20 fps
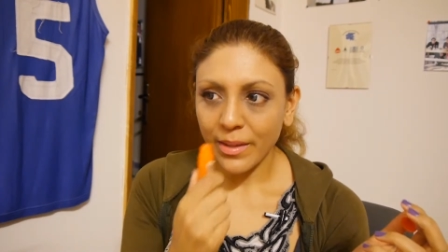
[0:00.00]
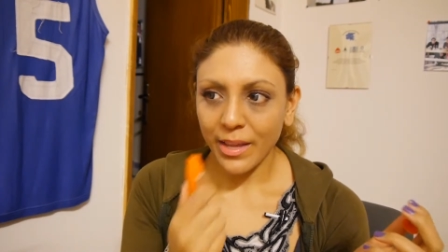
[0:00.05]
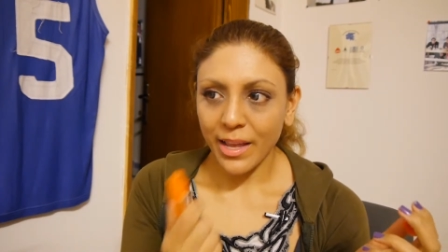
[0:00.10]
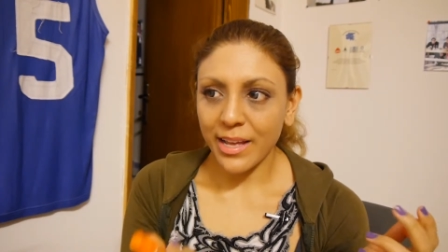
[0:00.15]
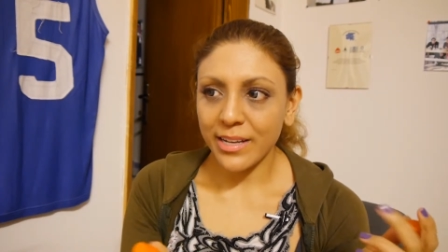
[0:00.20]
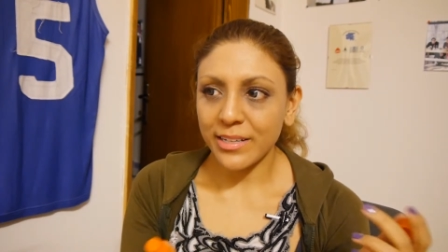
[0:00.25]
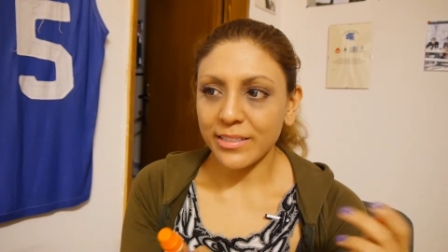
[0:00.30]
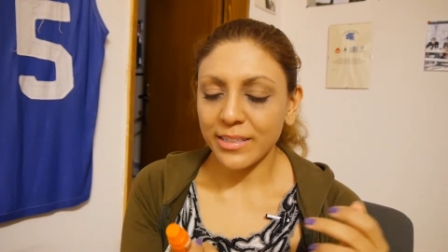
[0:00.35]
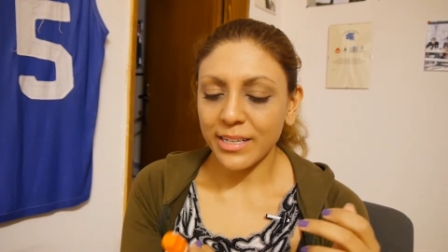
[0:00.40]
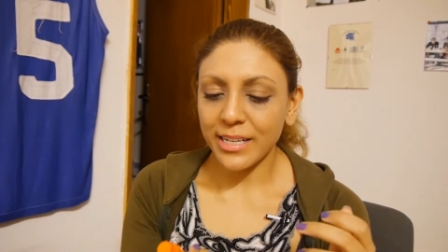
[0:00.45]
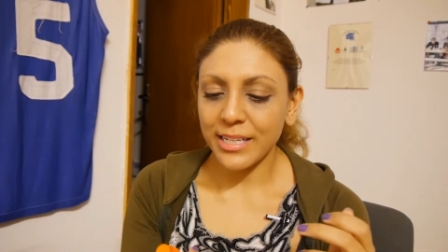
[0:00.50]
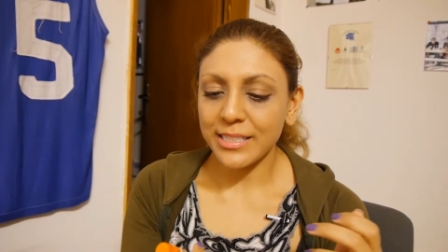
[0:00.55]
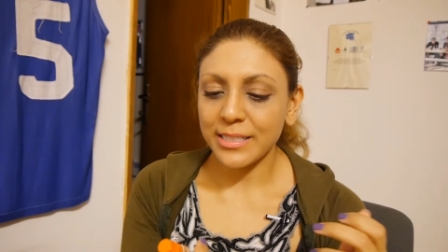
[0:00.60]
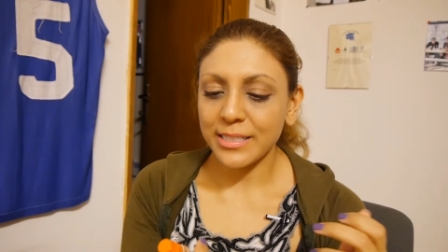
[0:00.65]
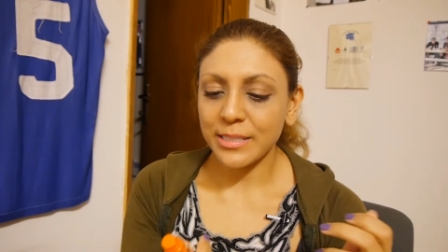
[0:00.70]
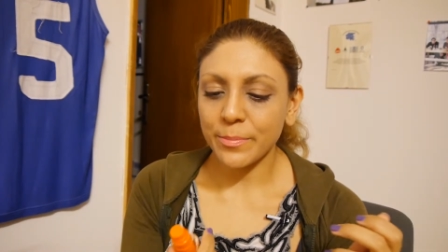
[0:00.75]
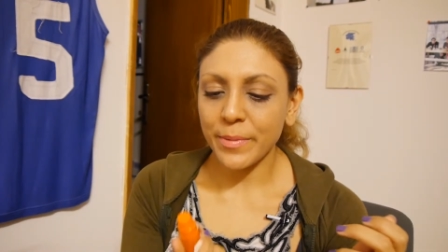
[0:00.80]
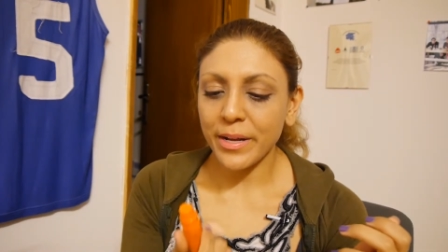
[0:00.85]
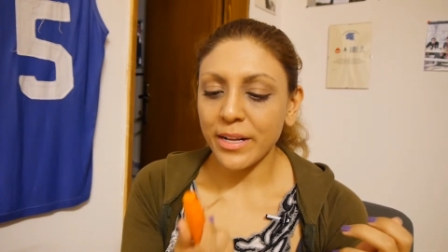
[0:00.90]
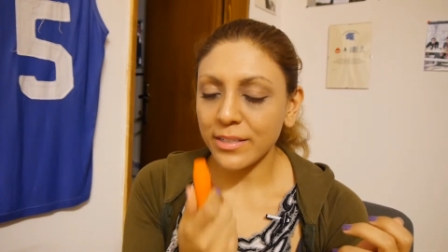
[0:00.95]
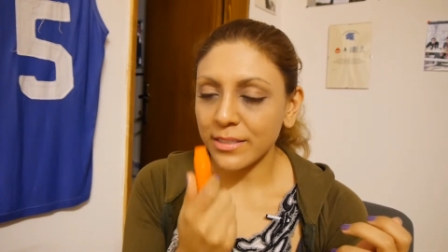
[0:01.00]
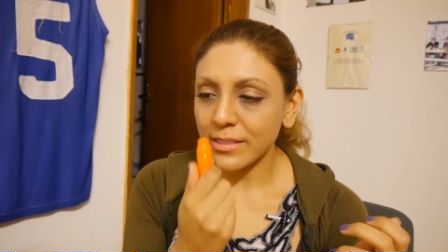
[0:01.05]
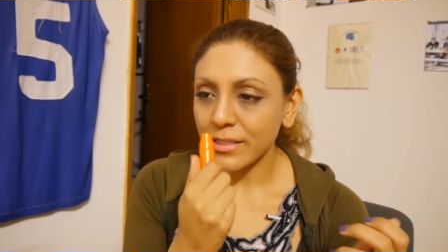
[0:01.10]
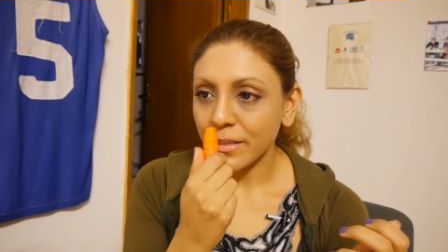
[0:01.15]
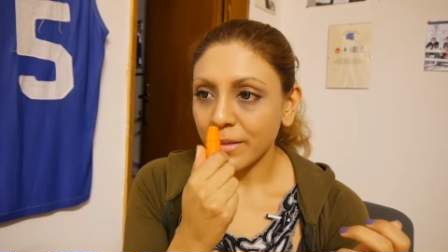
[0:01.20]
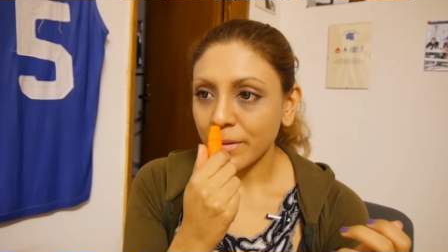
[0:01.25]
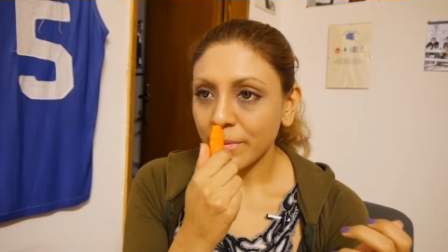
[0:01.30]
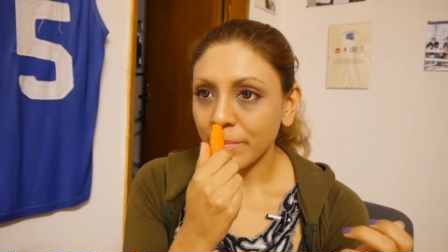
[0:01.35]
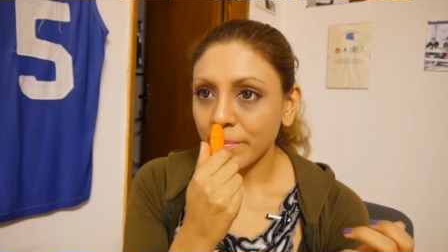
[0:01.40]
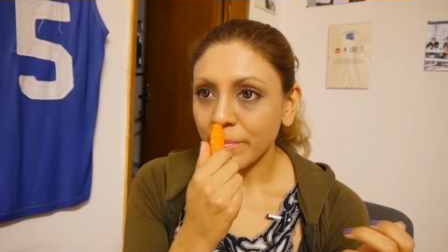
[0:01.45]
And it smells
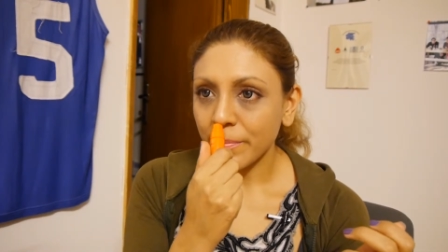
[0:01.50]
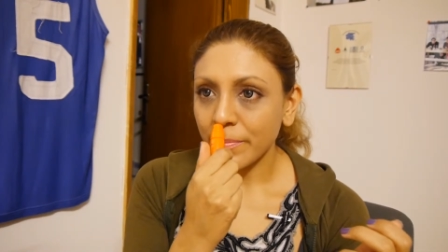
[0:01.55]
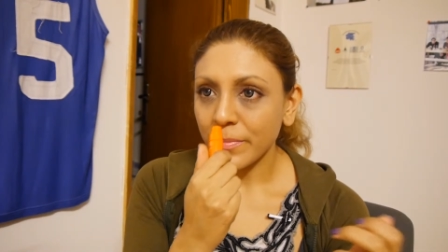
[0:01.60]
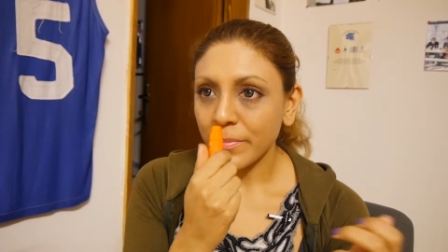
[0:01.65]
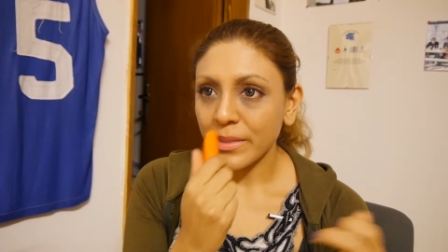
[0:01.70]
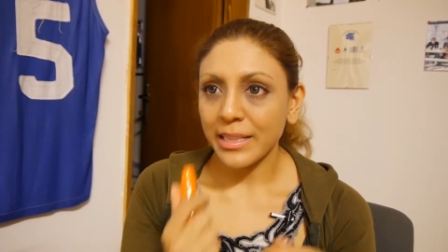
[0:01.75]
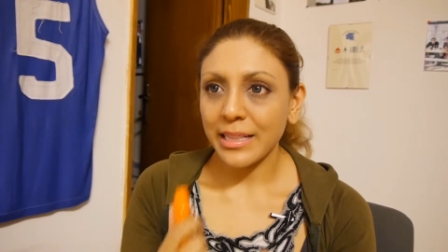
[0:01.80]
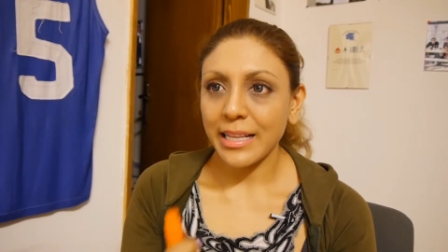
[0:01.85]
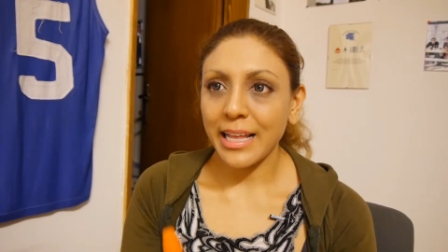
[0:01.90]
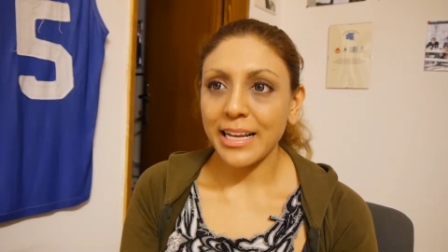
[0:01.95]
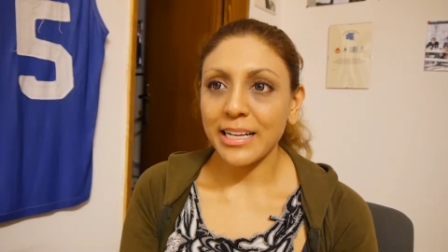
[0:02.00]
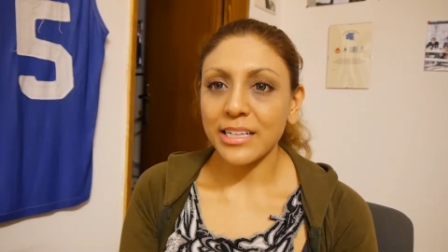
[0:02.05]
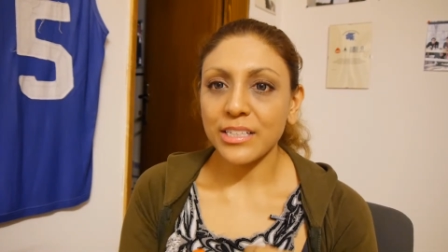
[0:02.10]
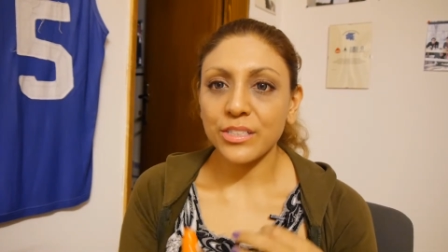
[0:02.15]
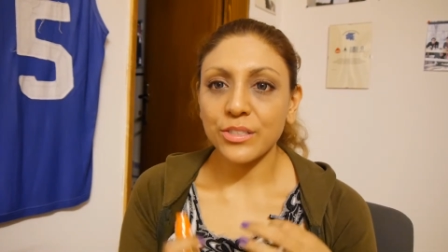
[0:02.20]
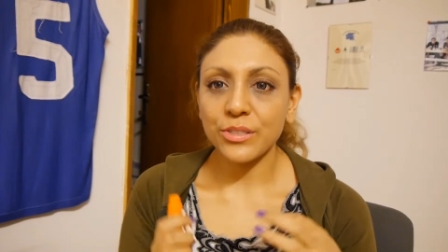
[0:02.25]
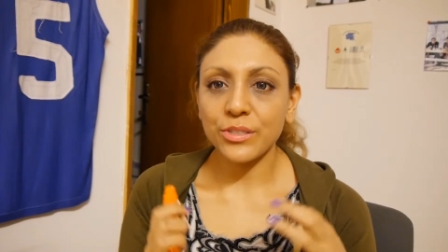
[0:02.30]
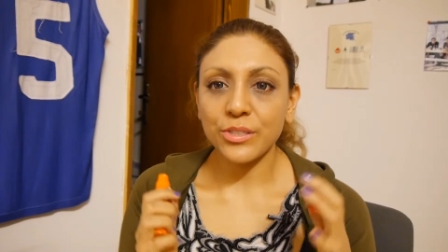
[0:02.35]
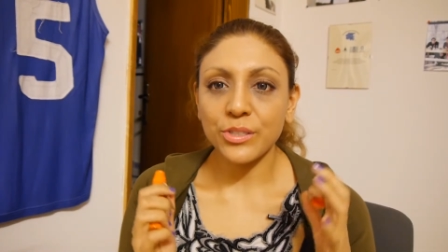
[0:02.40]
like